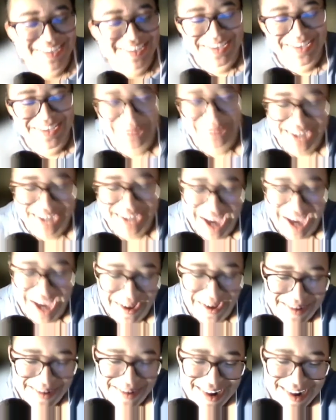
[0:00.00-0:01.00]
tweeted
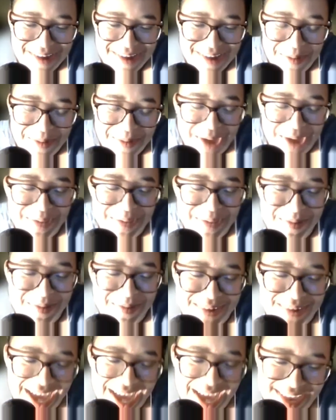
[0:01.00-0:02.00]
out about people
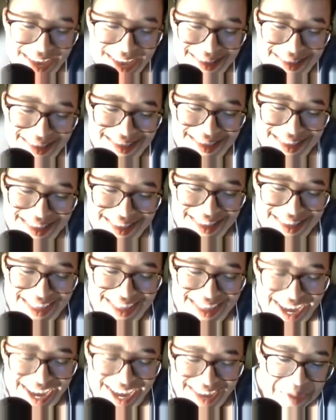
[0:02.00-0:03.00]
not
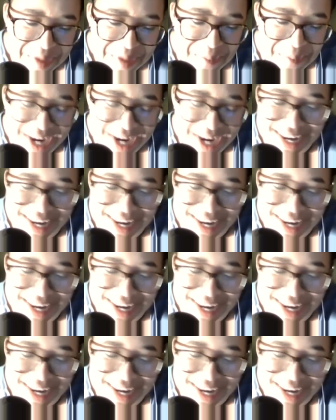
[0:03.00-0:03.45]
like breaking it